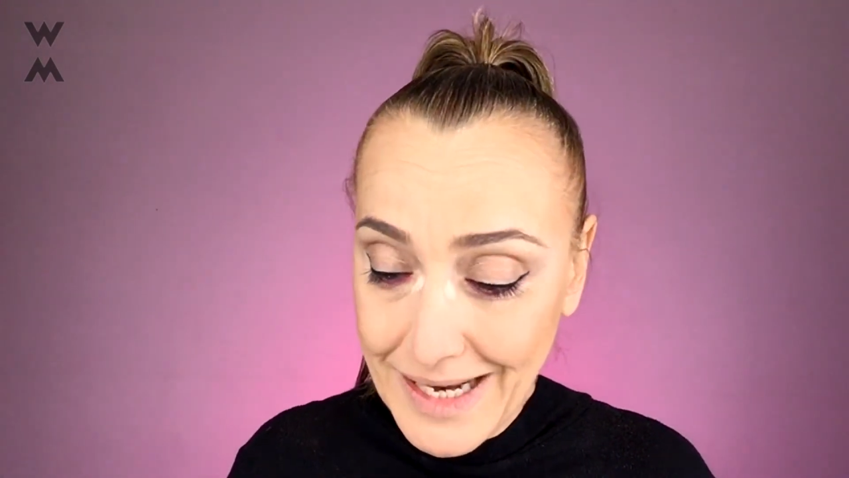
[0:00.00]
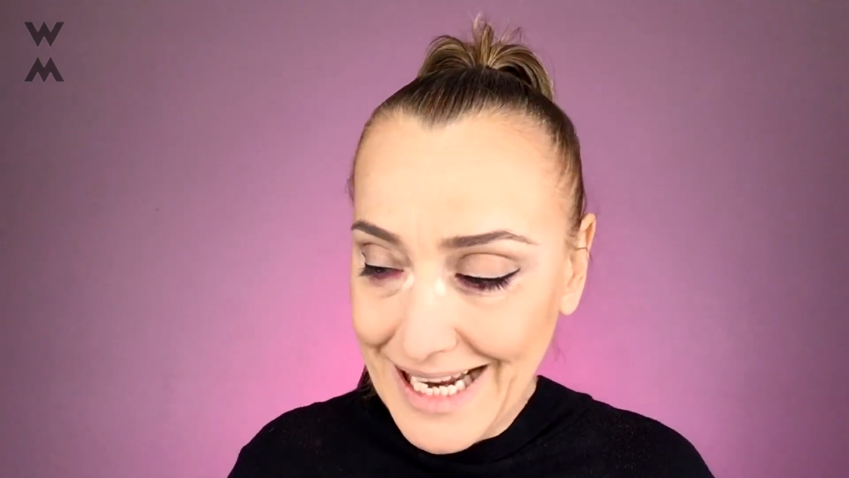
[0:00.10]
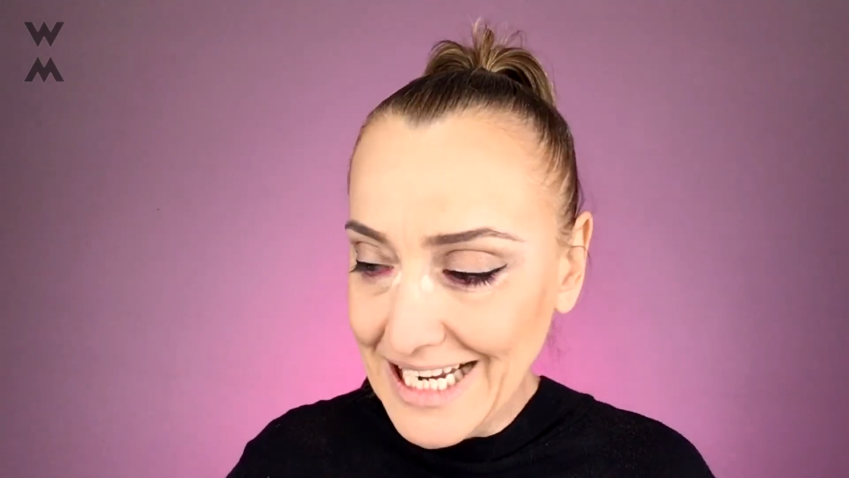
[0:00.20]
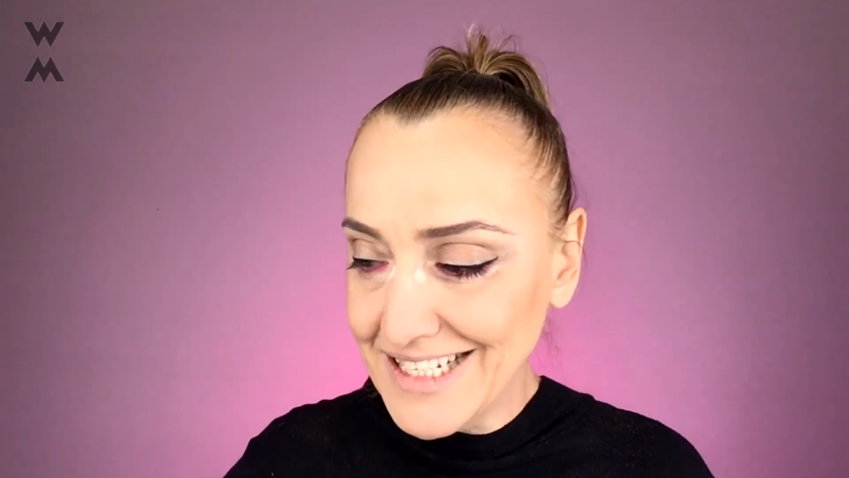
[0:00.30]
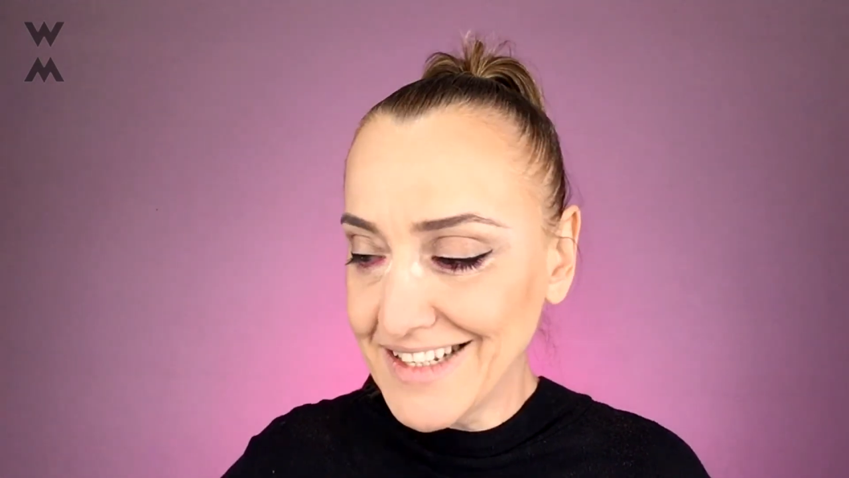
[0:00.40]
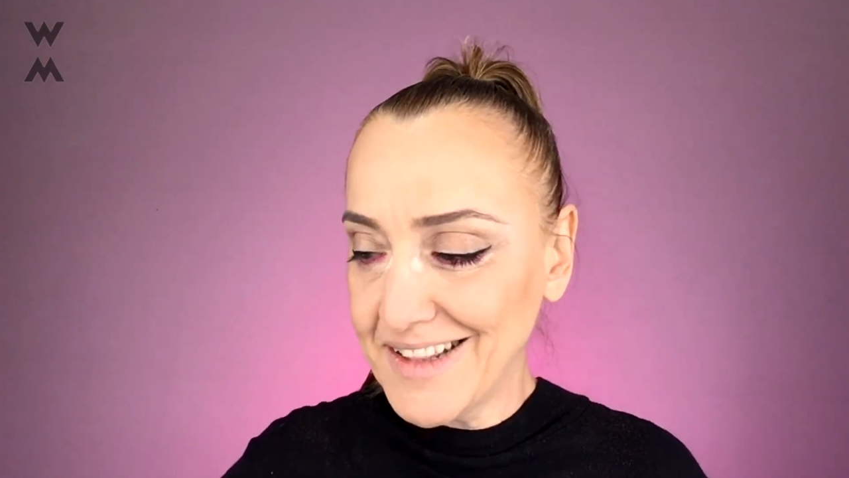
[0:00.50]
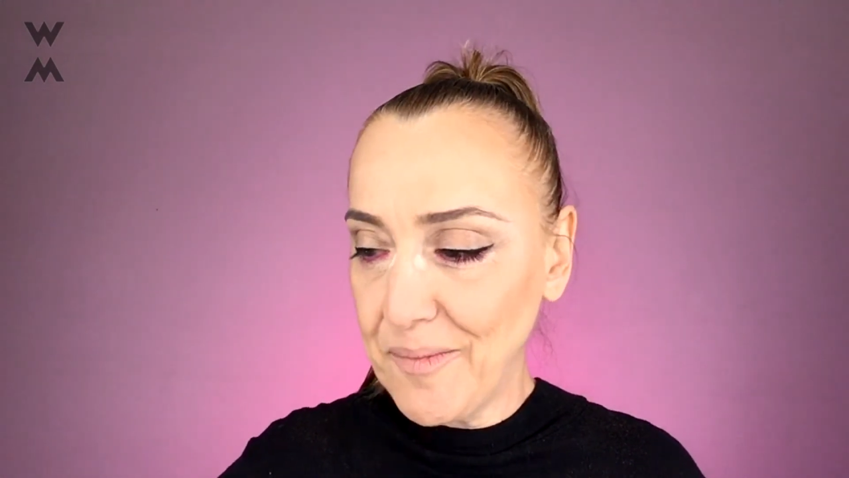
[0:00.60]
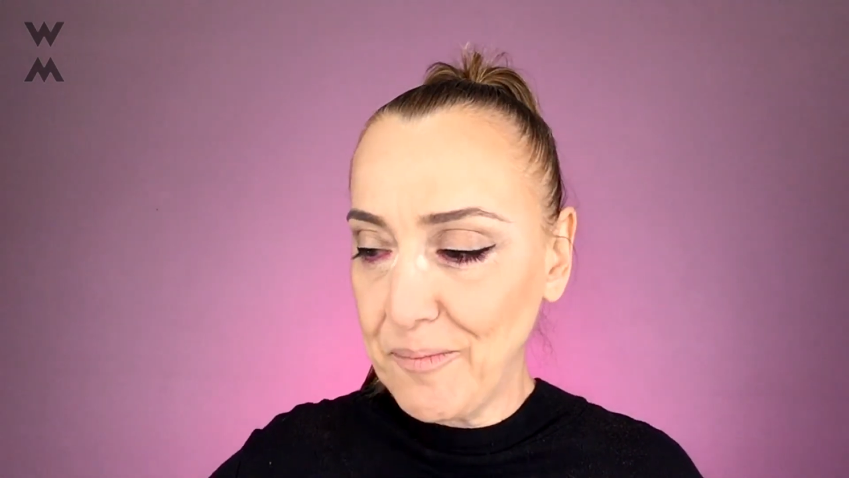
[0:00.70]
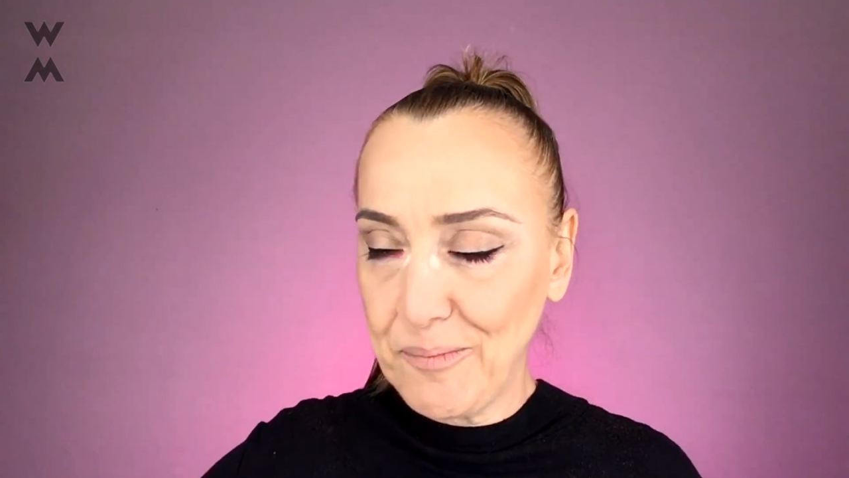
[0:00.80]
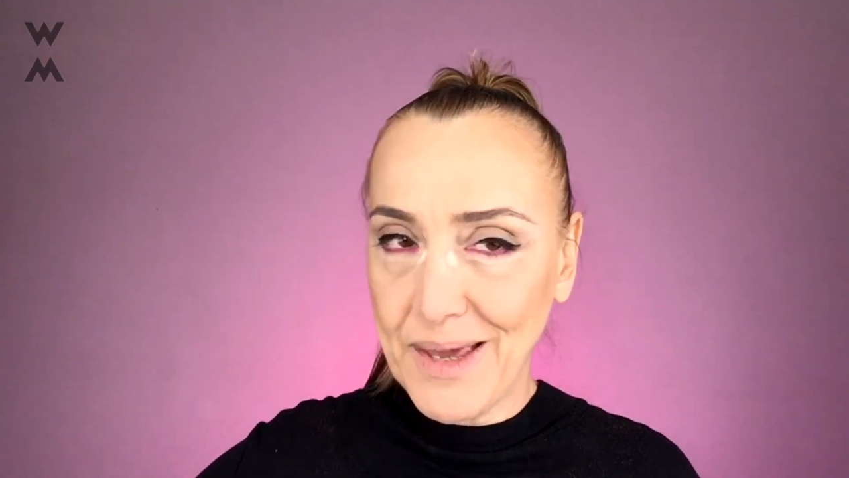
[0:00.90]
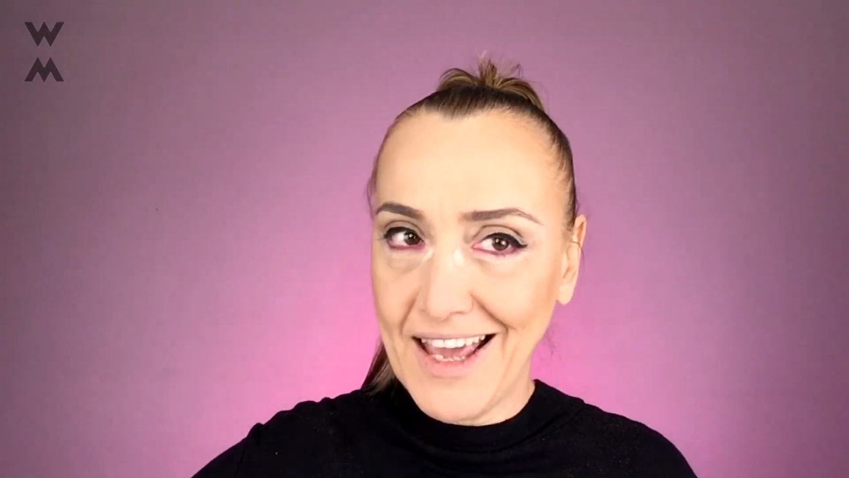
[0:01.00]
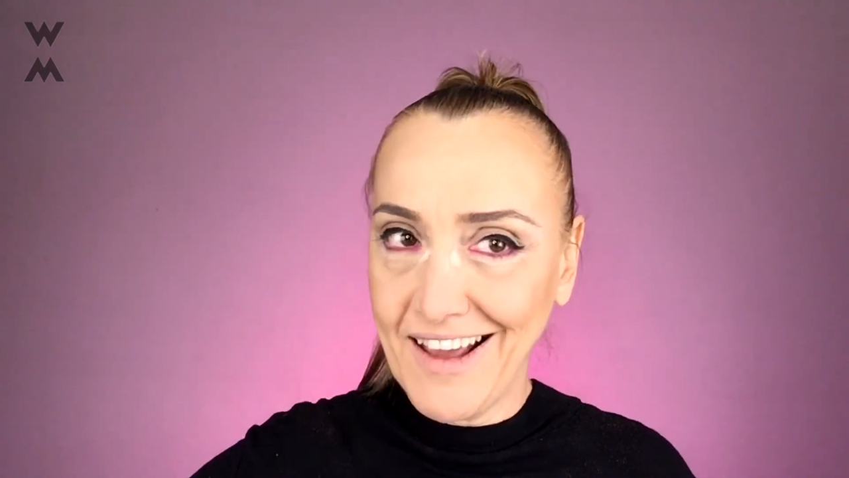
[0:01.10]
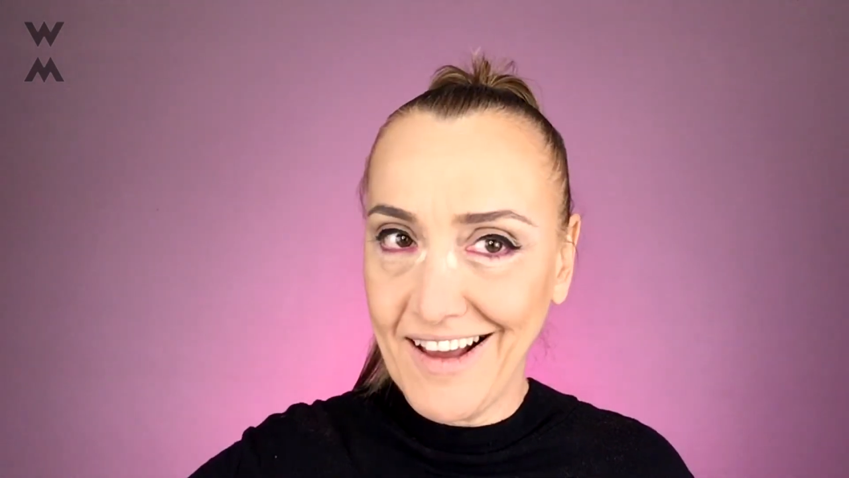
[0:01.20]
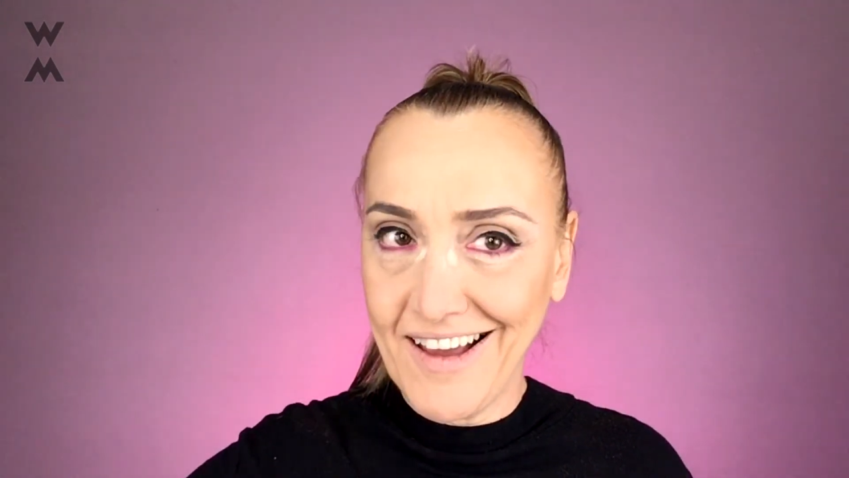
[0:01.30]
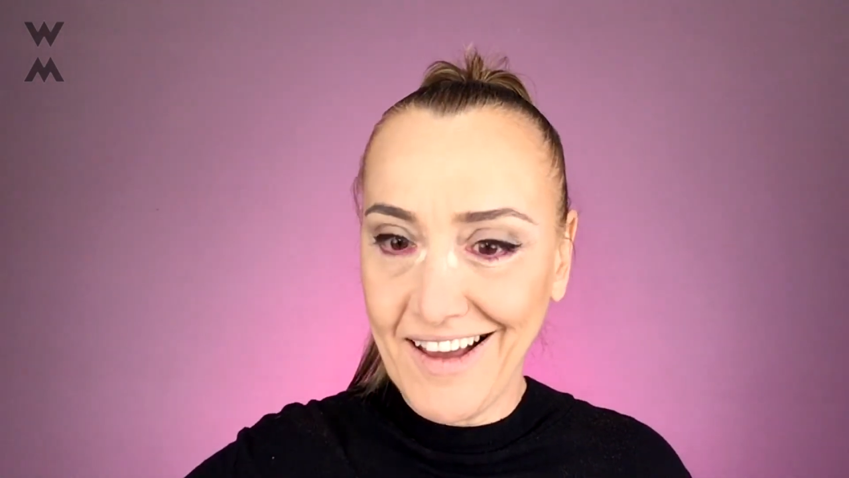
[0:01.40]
is the pink.